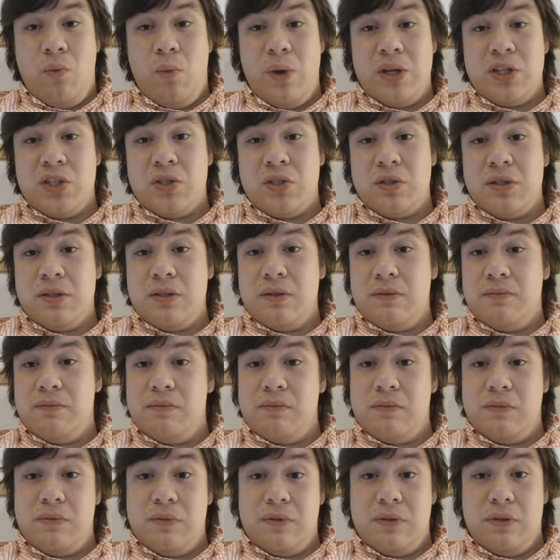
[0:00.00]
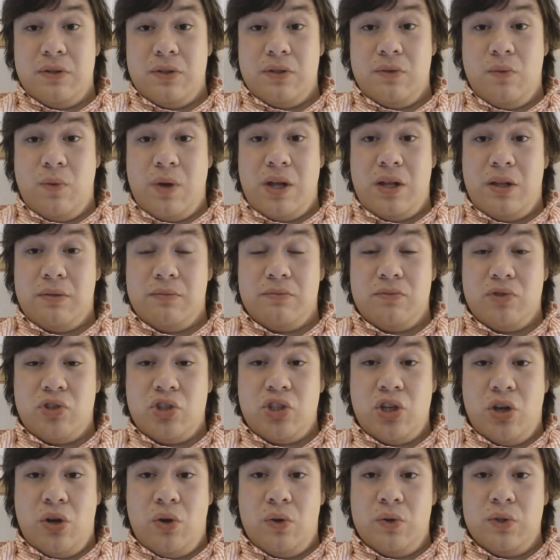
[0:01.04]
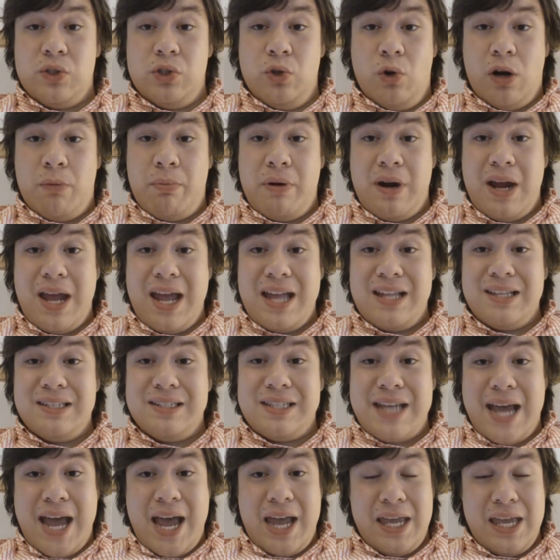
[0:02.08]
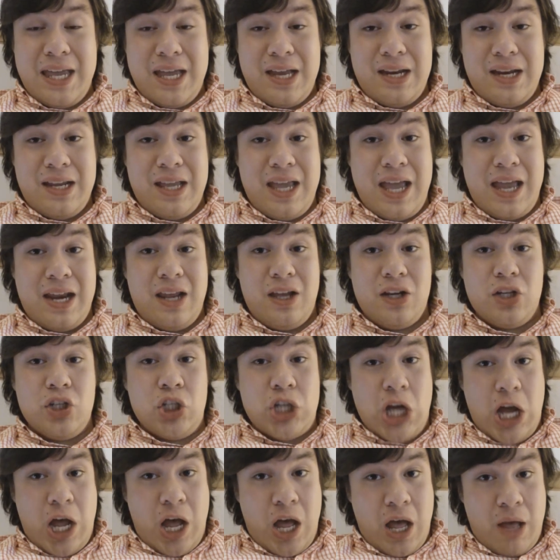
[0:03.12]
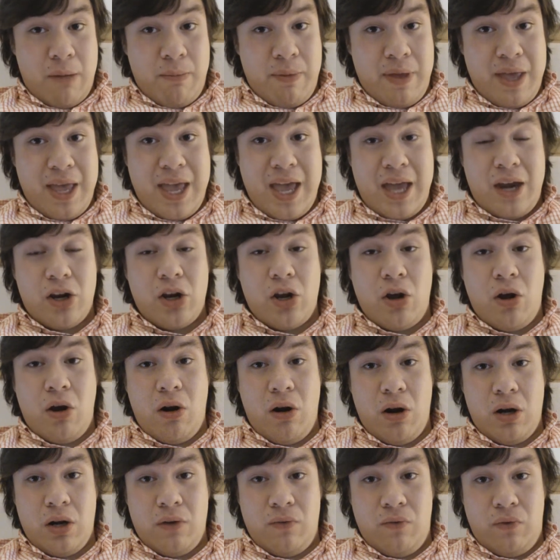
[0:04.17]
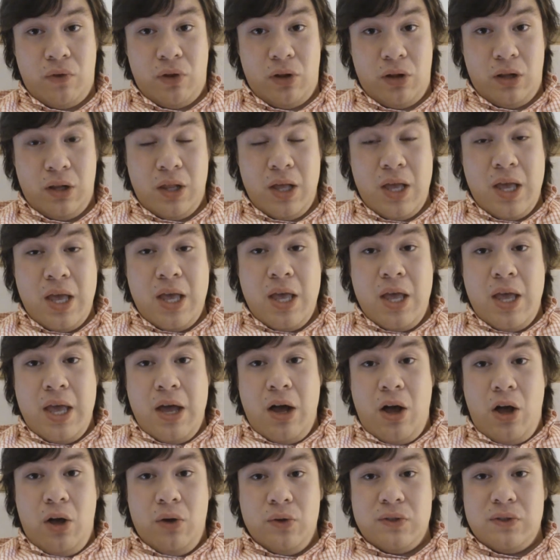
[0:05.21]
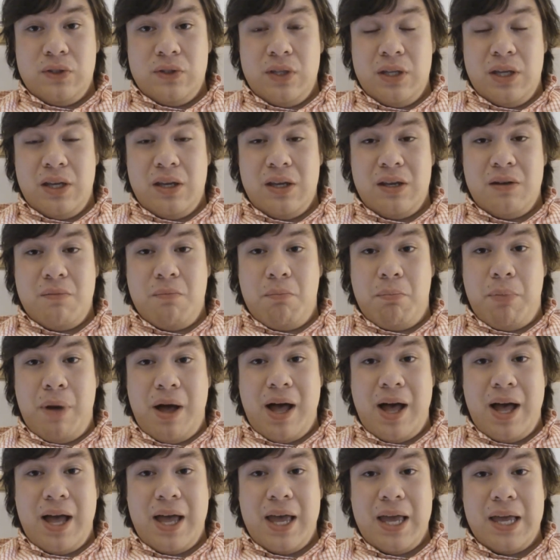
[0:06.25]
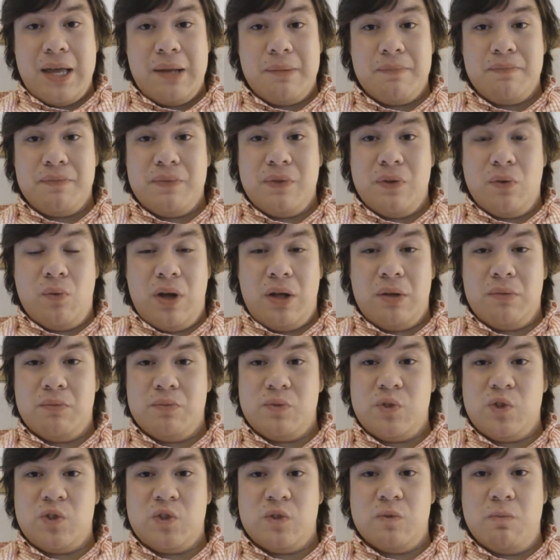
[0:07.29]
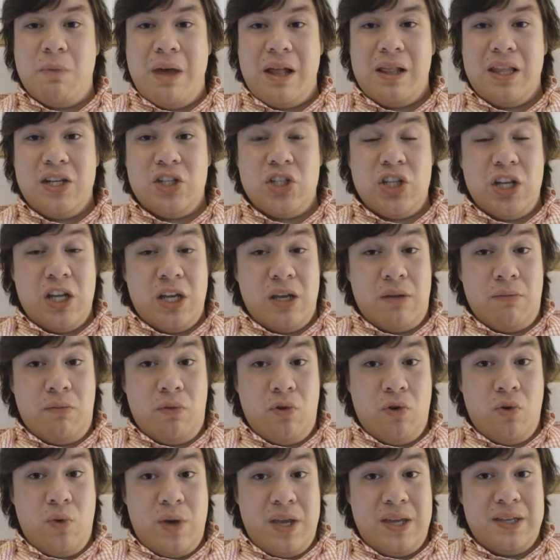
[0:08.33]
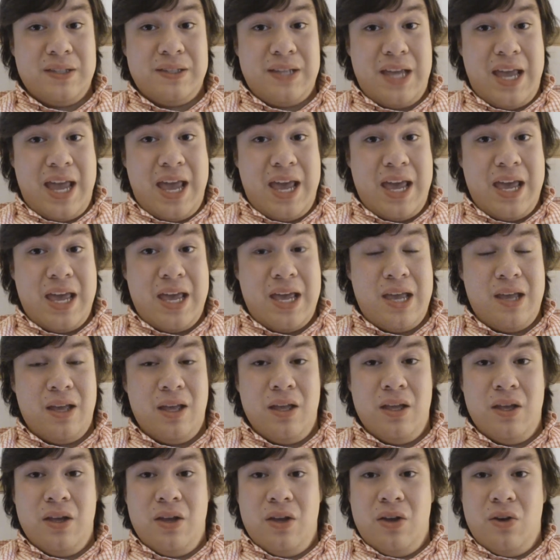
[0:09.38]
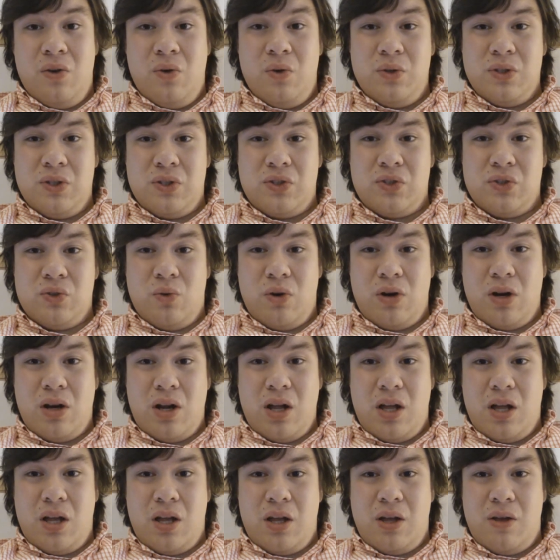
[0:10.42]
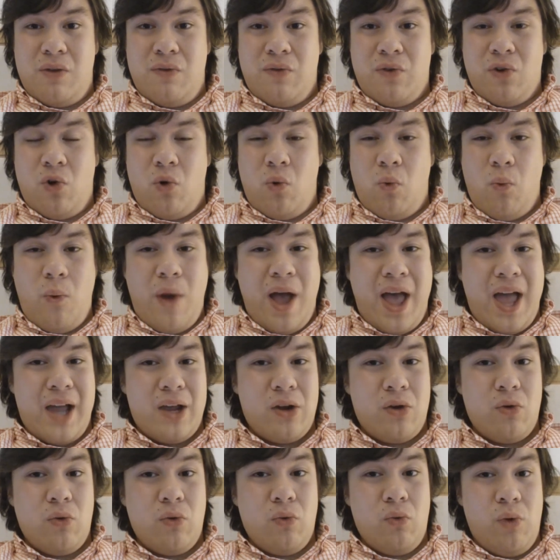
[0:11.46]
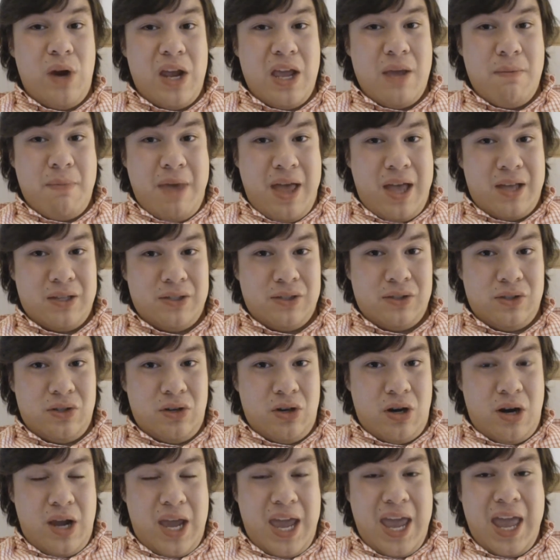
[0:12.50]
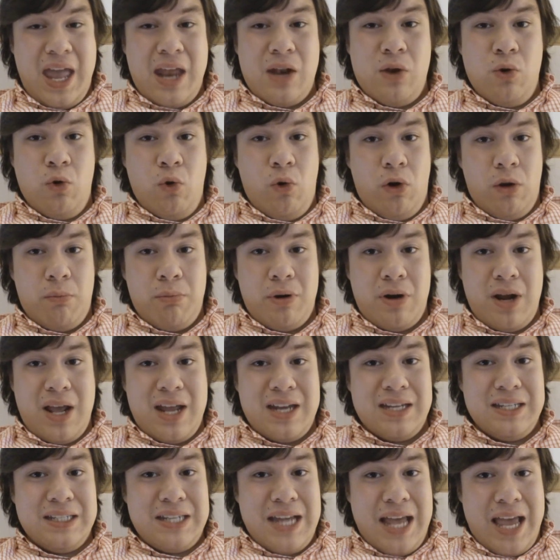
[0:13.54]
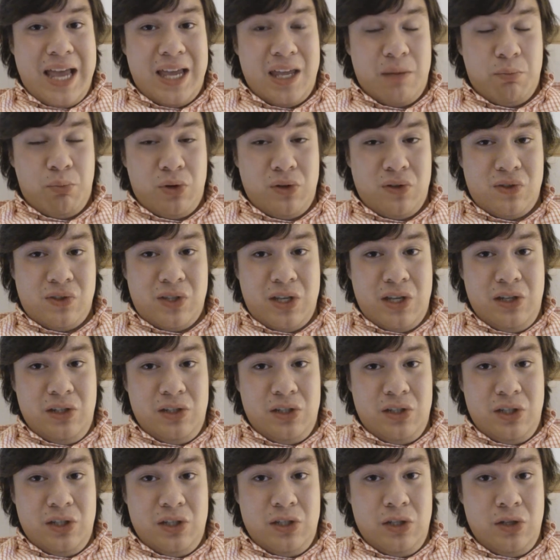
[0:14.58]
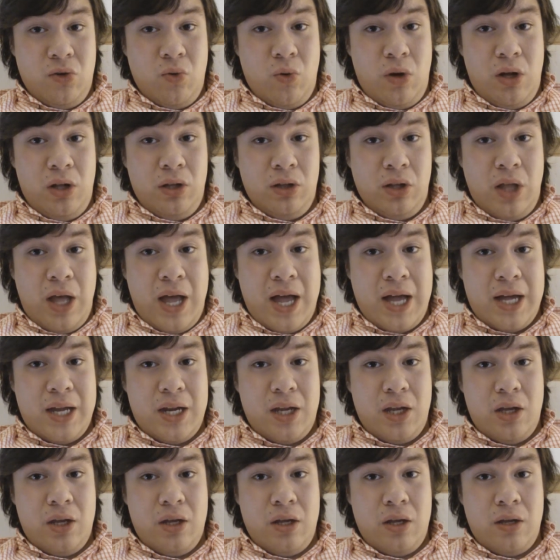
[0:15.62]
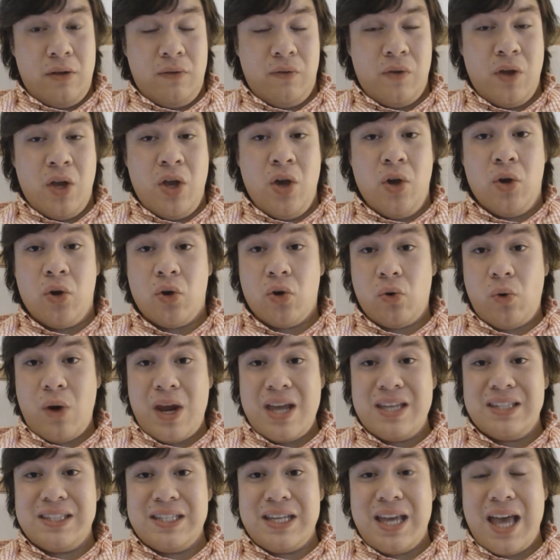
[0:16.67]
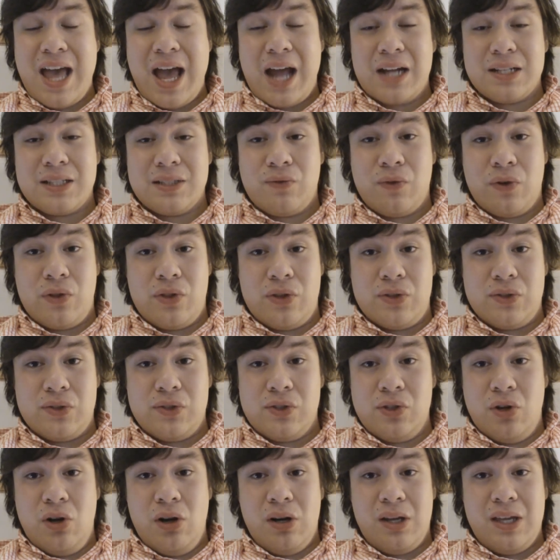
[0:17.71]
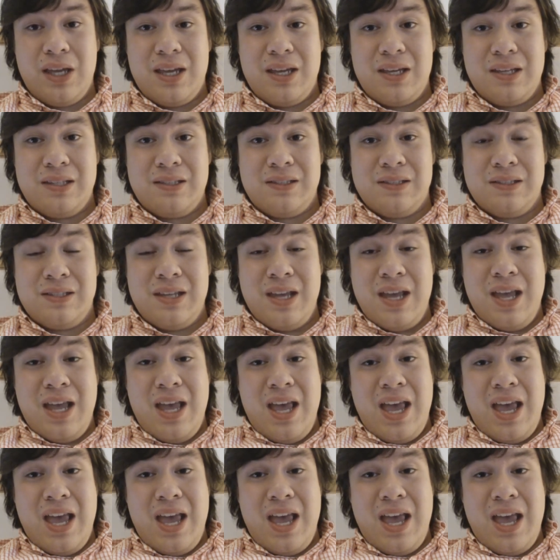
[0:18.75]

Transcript: which, well, shows Norbert and Daggett getting a job at a carnival hosted by, well, Smelly Jim, who is a who's a sort of quack ringmaster, and Norbert and Daggett proceed to do a lot of crazy acts for the circus.